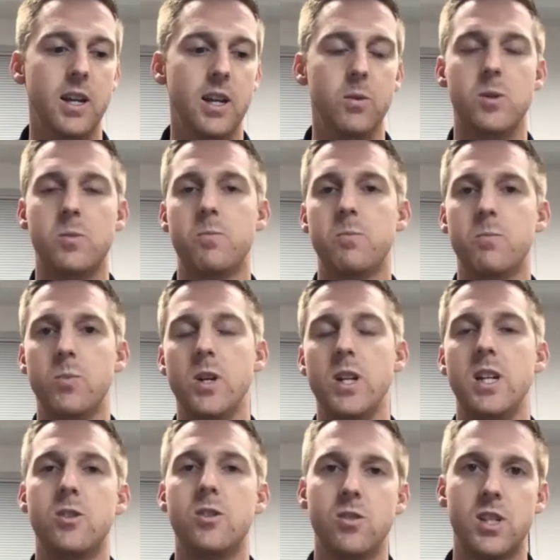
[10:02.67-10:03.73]
it was pretty
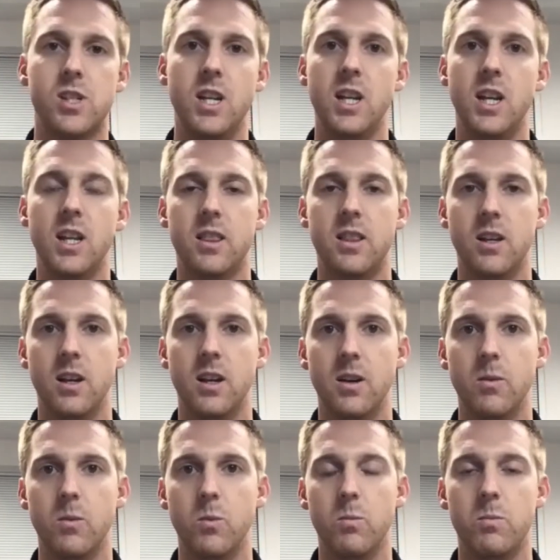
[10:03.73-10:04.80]
interesting at
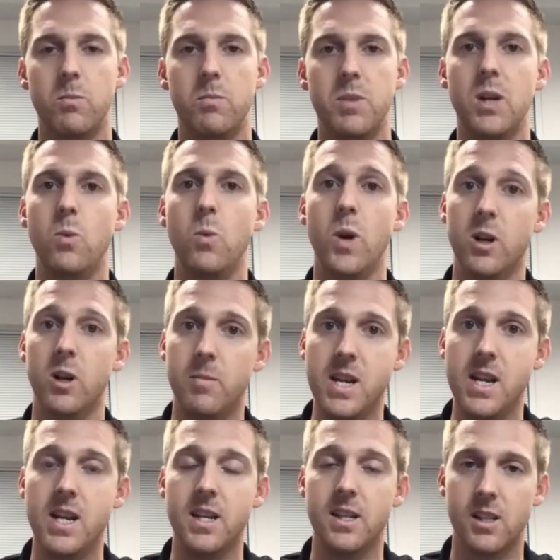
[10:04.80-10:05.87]
the big winter
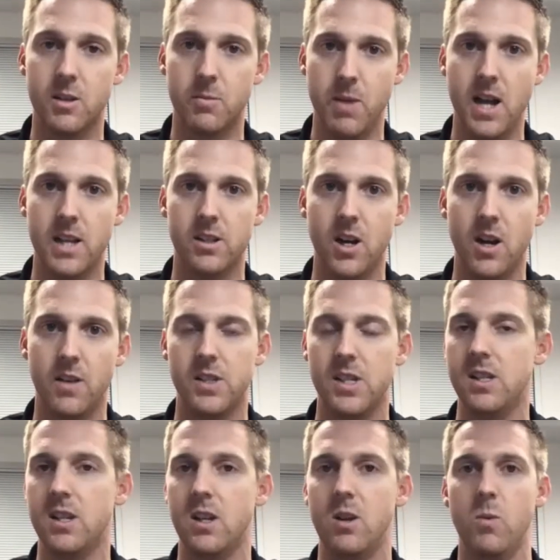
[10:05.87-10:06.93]
meetings this past off
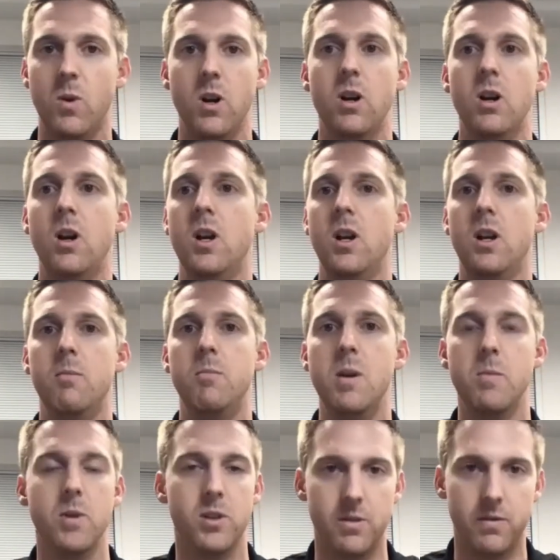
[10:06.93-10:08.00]
season where
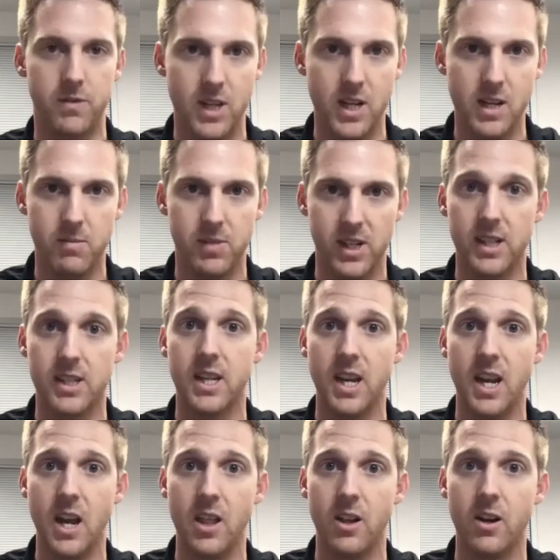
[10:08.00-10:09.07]
members of teams get
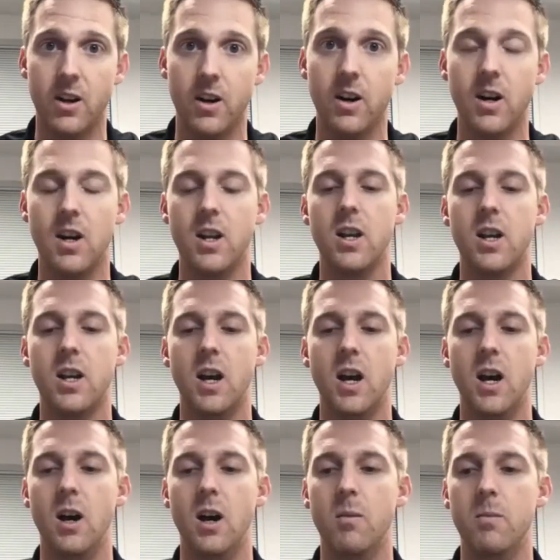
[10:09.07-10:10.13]
together.
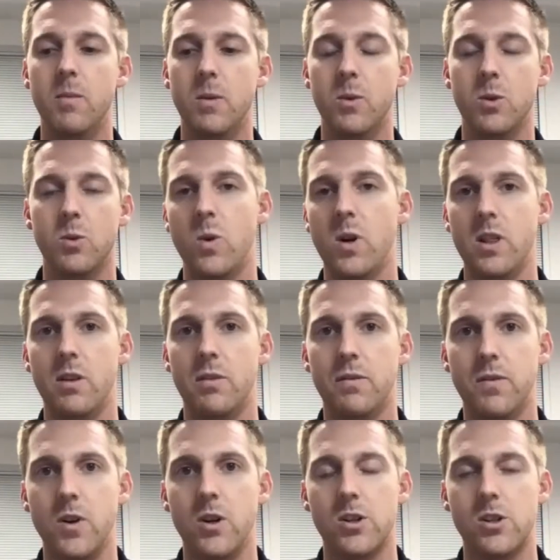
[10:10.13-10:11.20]
Um, it was one of the
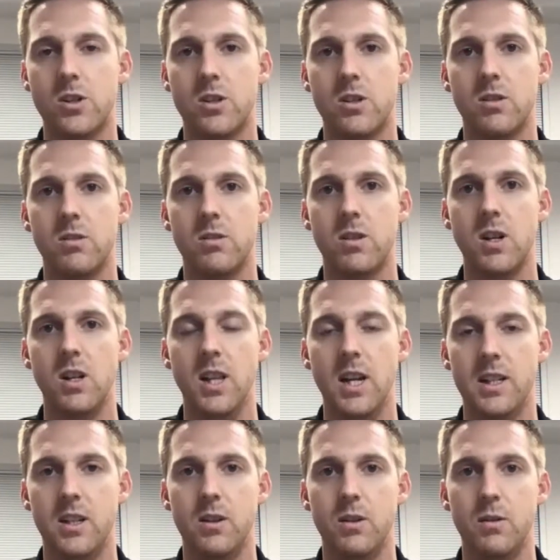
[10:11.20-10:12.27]
first
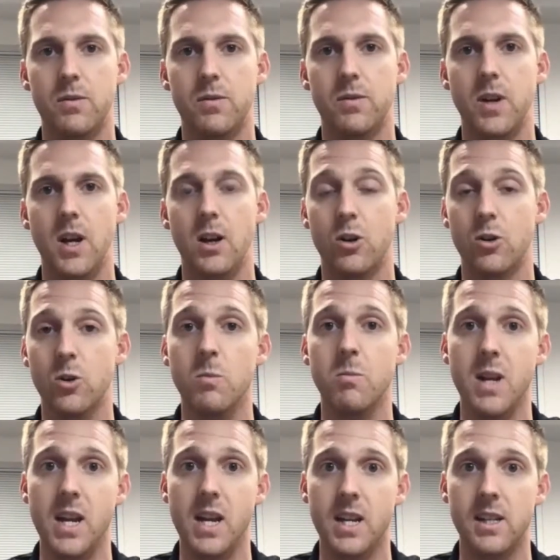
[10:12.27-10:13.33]
collective uh, group
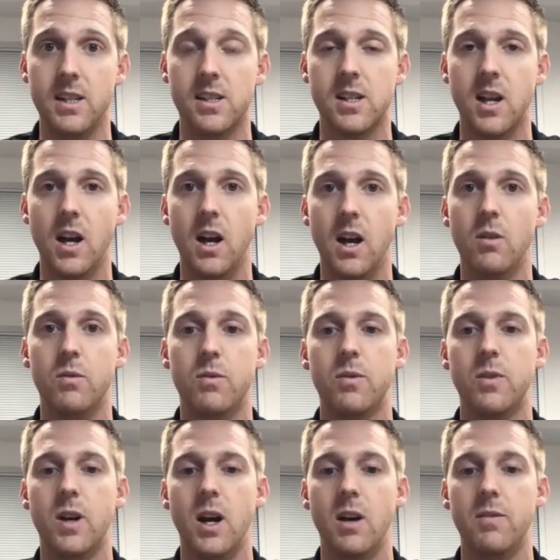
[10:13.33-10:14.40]
meetings of
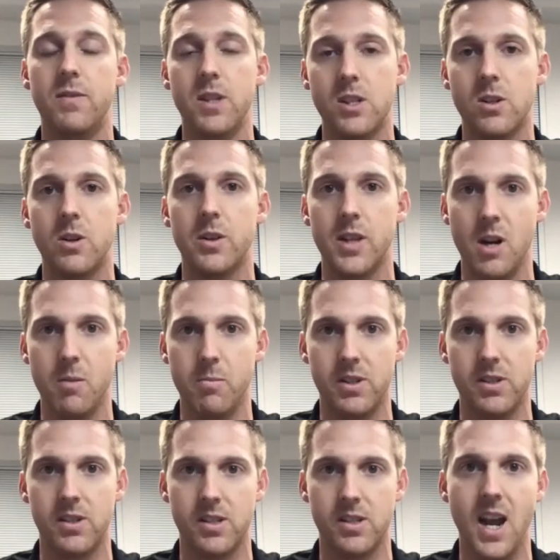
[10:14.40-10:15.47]
uh, Physical Therapist
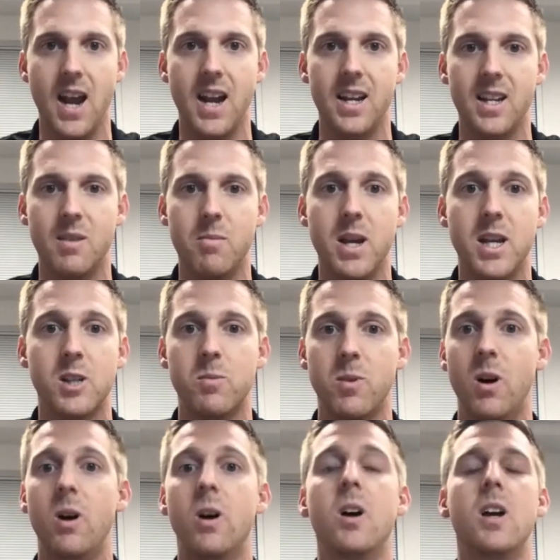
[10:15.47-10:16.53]
Society in
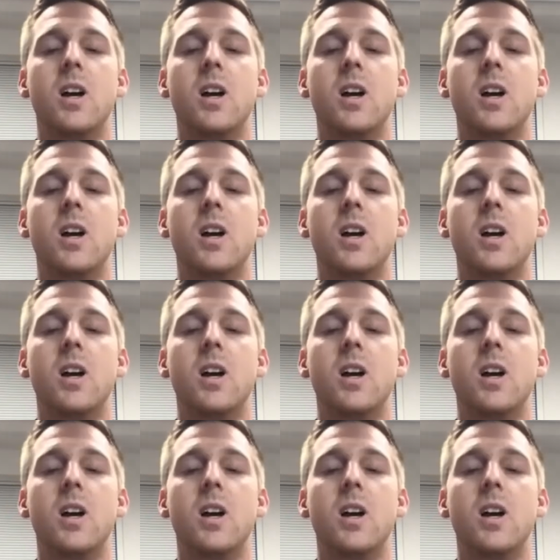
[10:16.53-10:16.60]
baseball.